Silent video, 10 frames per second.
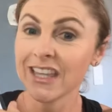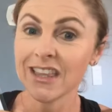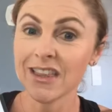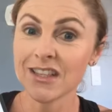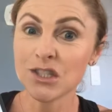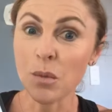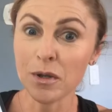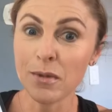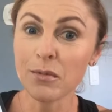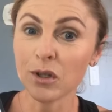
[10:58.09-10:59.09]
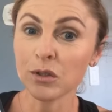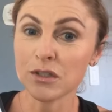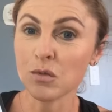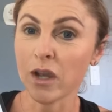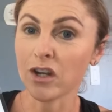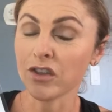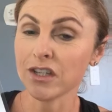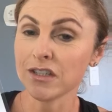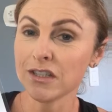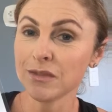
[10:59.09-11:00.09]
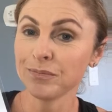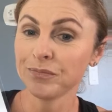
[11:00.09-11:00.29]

so many people are losing weight on this.